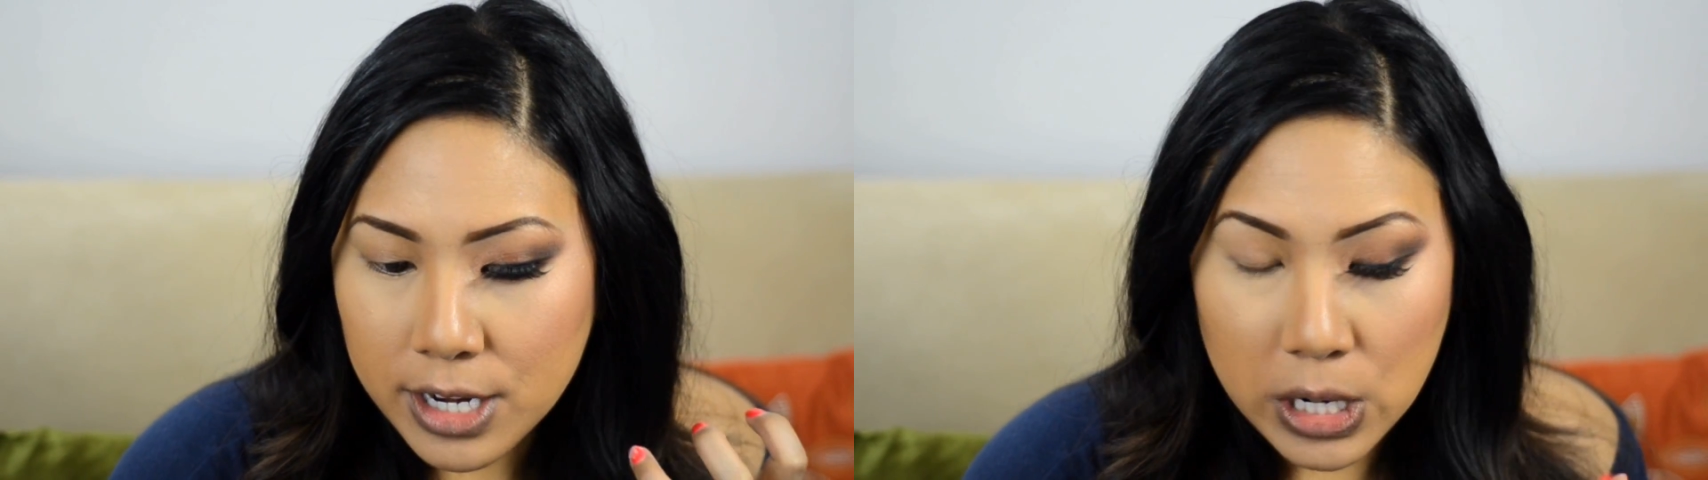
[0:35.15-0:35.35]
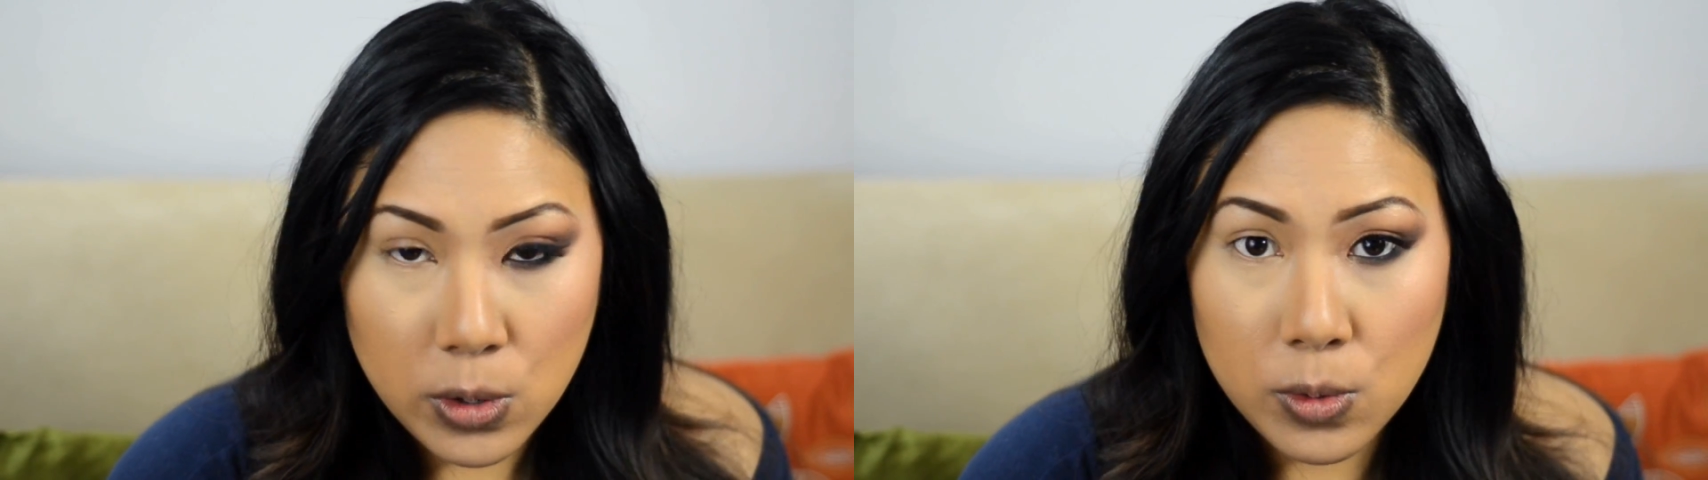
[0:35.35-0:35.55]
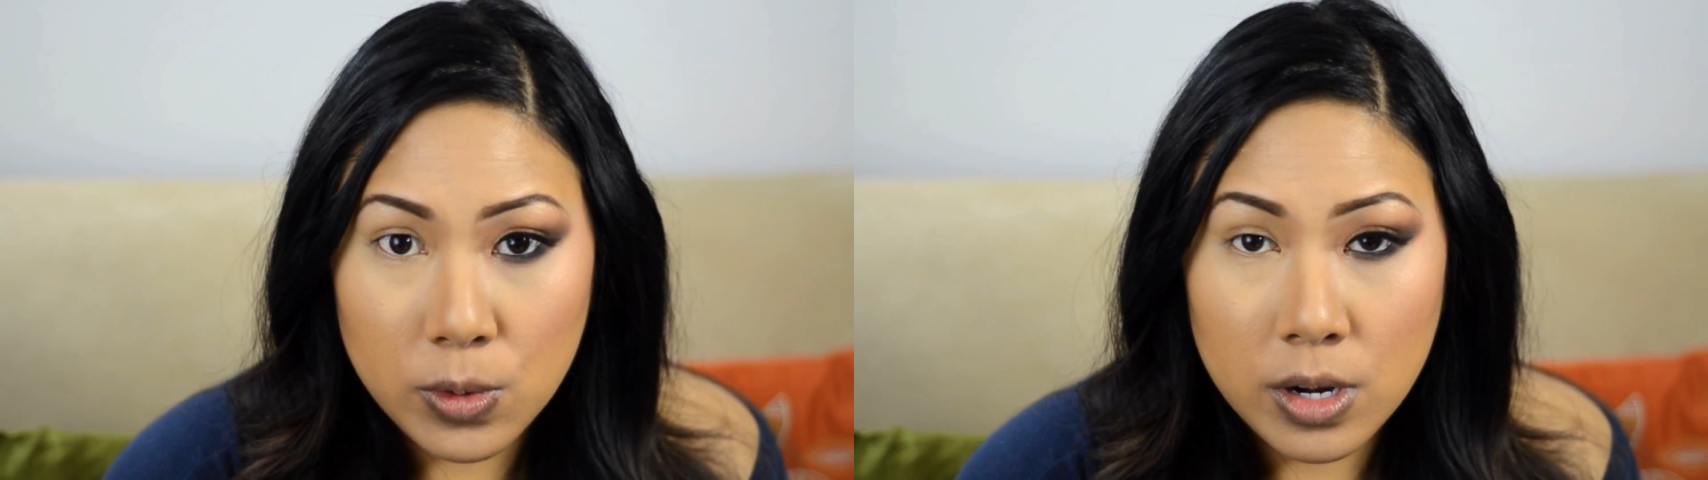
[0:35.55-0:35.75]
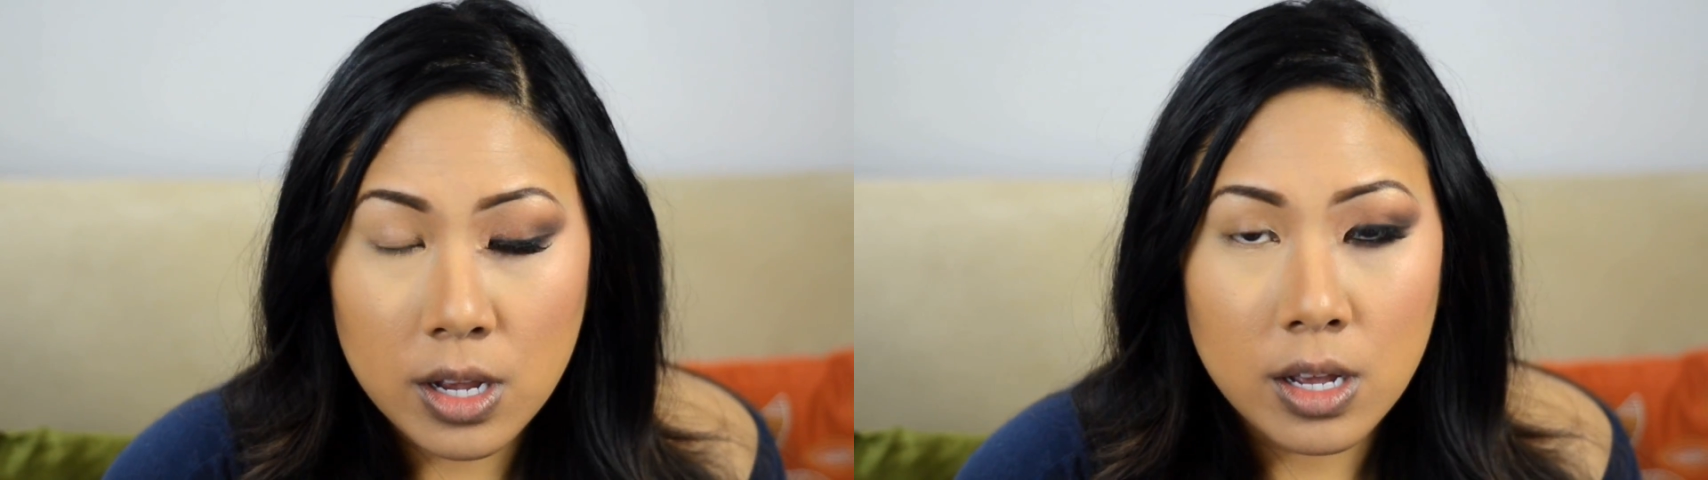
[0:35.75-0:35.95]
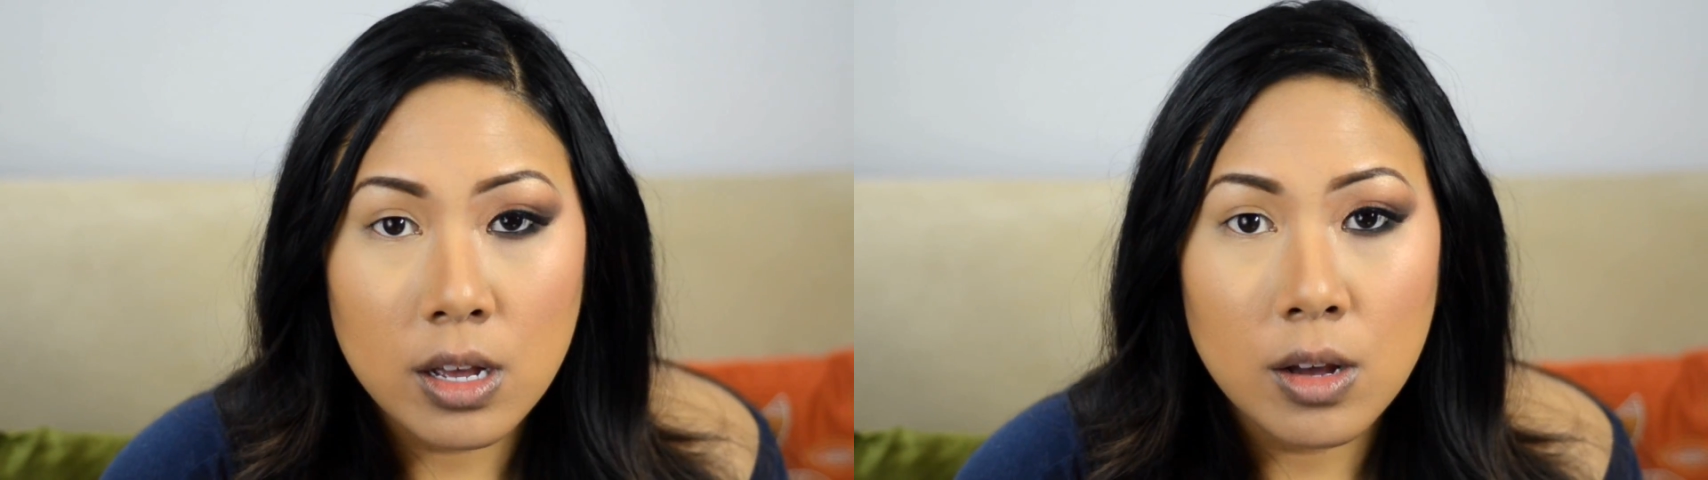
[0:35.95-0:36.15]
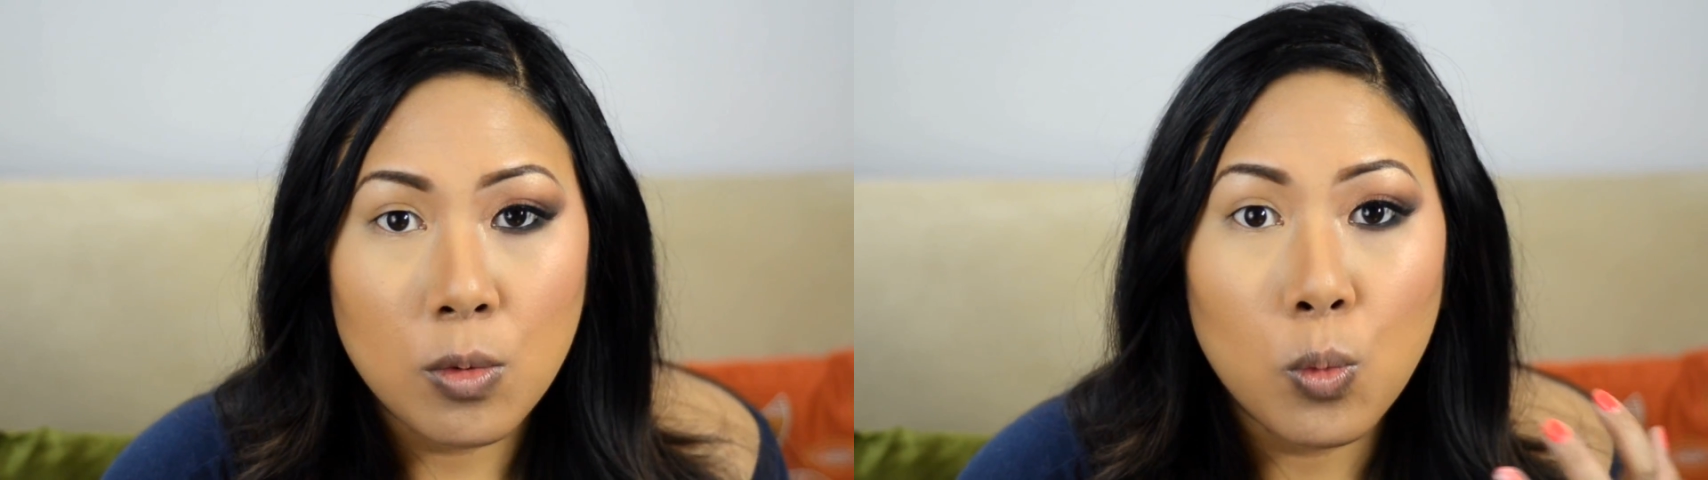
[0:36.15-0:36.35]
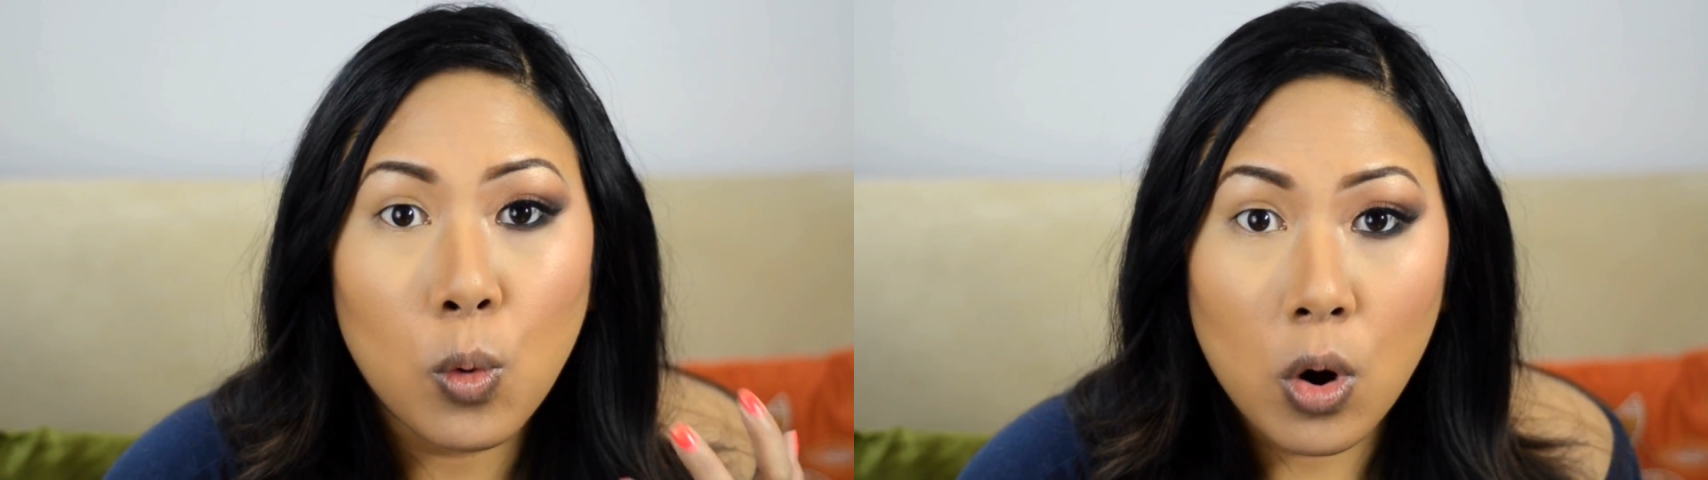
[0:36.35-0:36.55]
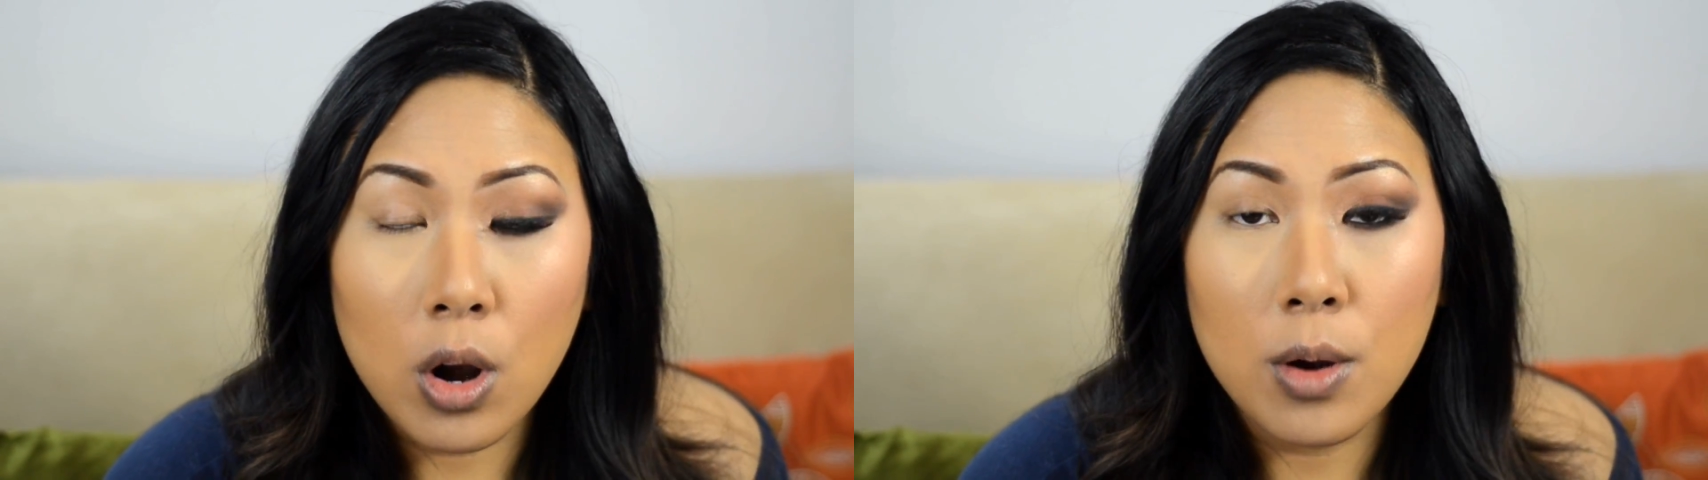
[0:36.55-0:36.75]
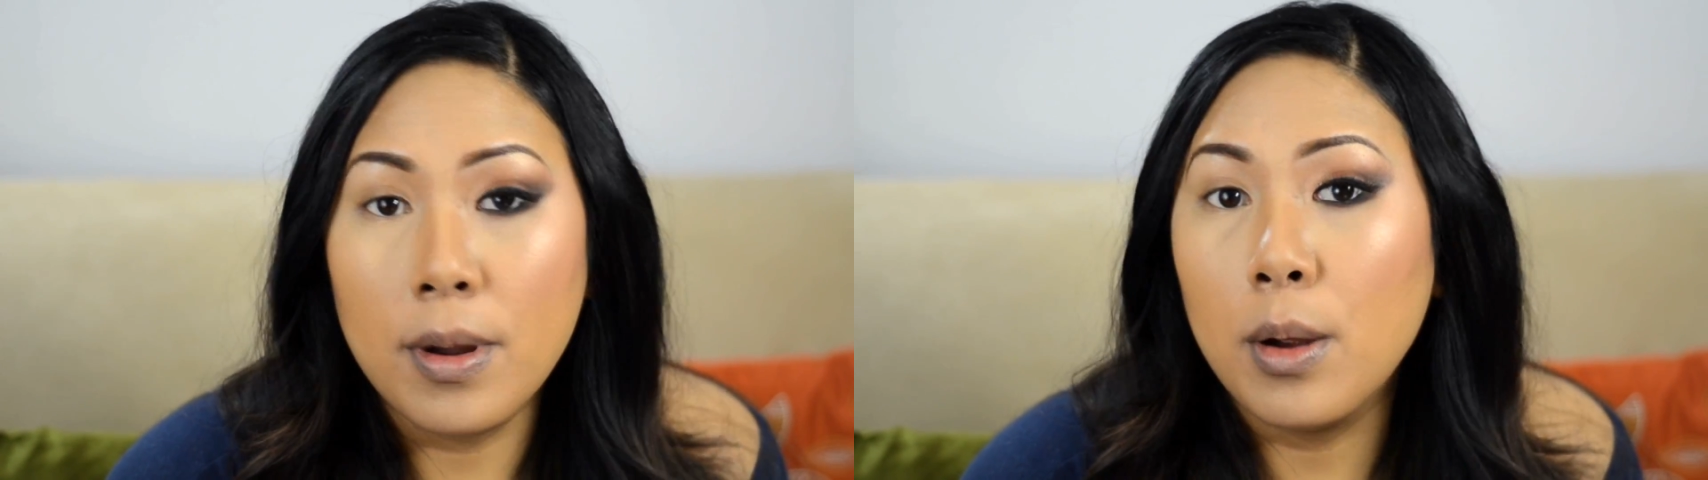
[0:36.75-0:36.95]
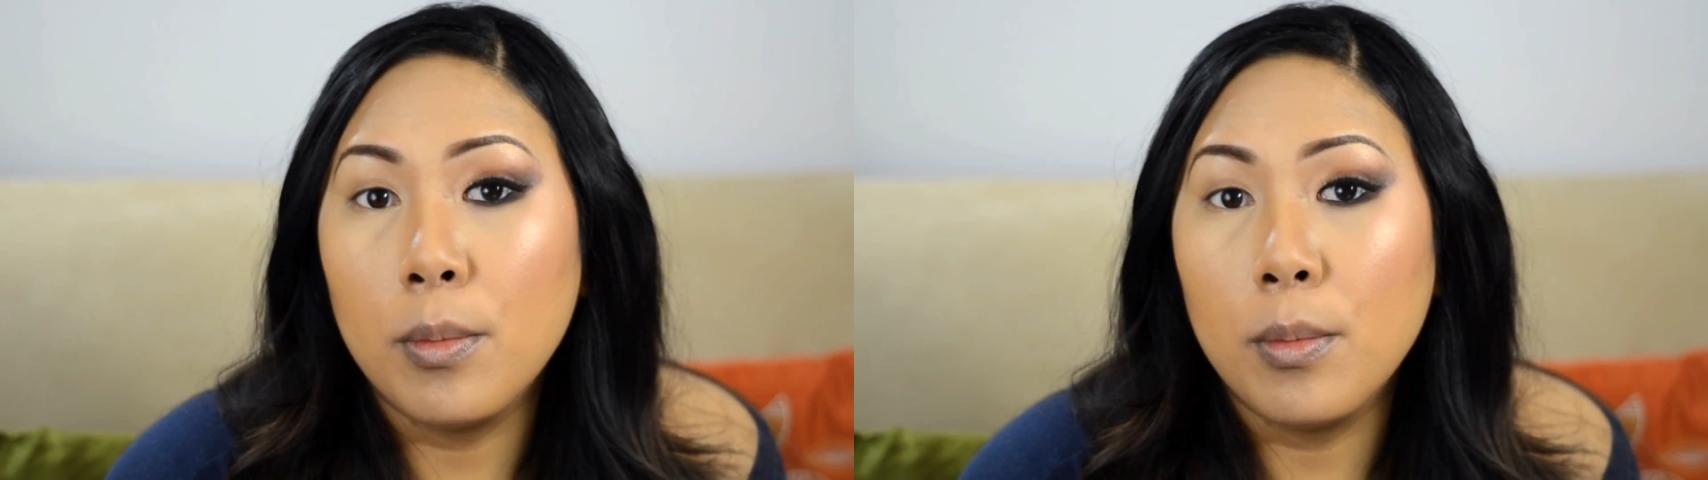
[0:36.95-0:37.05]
tone, warm,